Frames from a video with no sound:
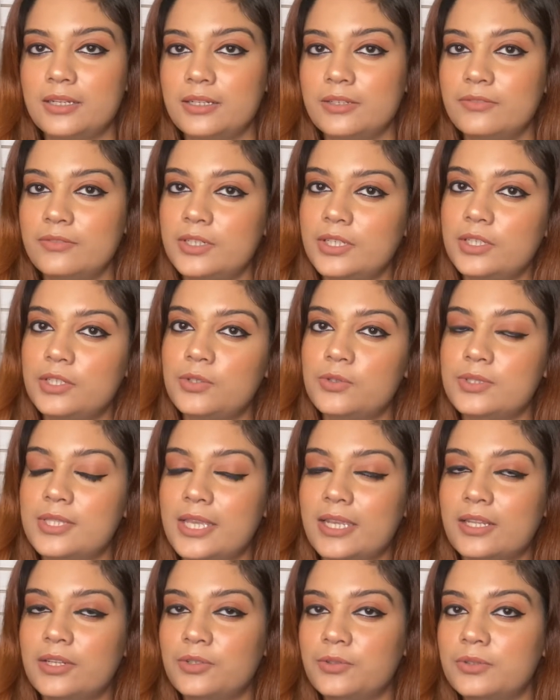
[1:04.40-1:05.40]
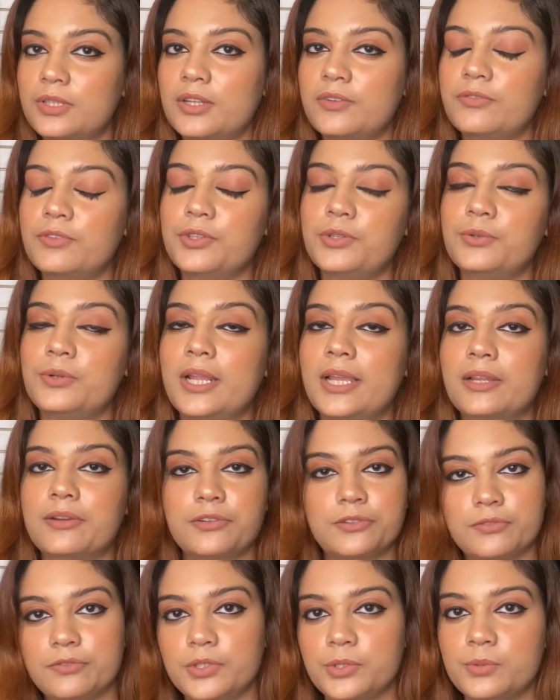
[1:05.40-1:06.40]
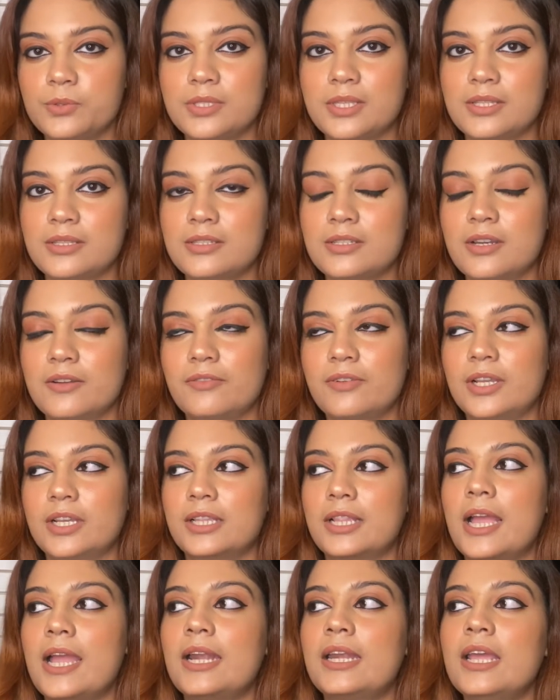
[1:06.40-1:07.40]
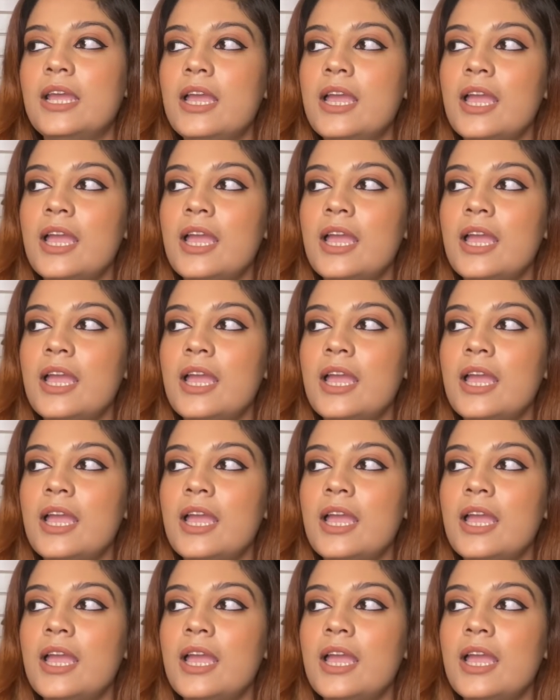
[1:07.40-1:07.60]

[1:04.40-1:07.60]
videos. I can do that for you, like reviews and stuff like that.